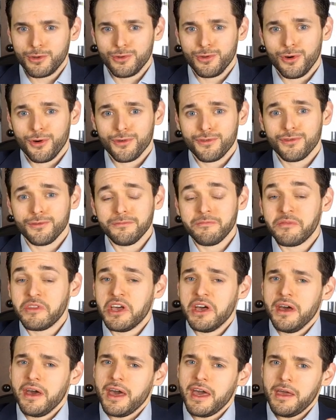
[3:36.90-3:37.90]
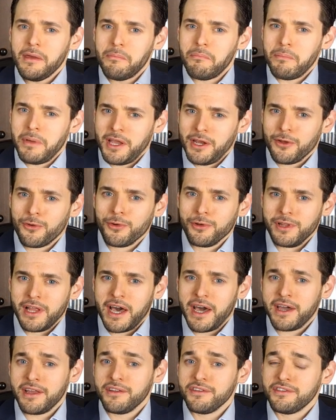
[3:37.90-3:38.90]
nodosum, a
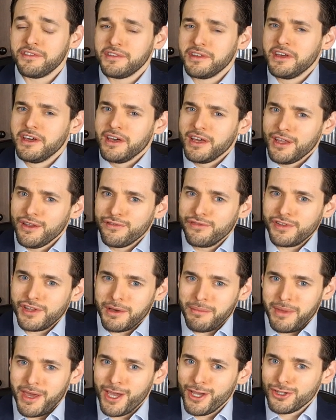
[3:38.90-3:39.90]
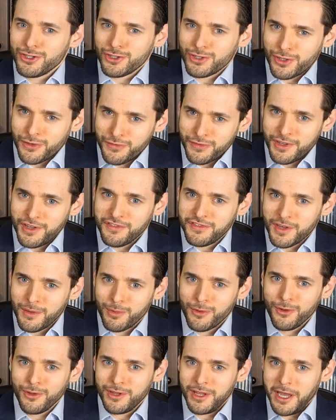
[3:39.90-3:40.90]
panniculitis, inflammation of the
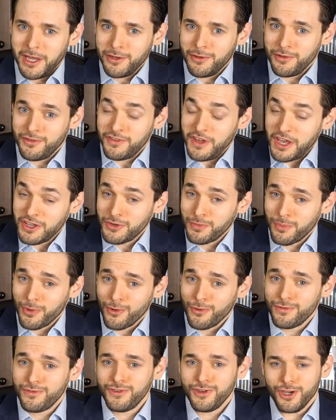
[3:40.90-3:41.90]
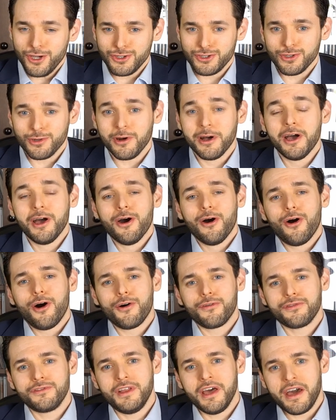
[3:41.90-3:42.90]
subcutaneous adipose tissue
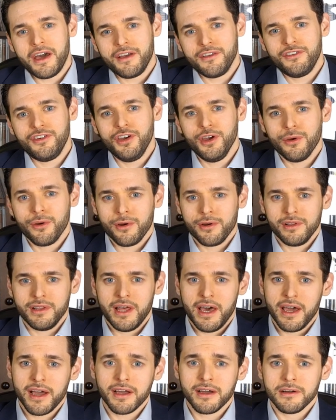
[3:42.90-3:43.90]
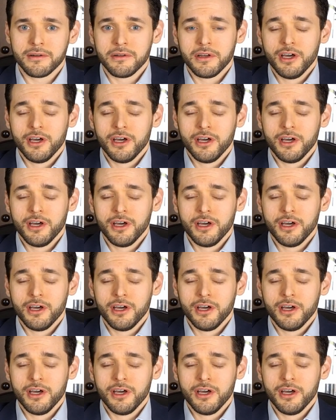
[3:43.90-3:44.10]
of the anterior leg,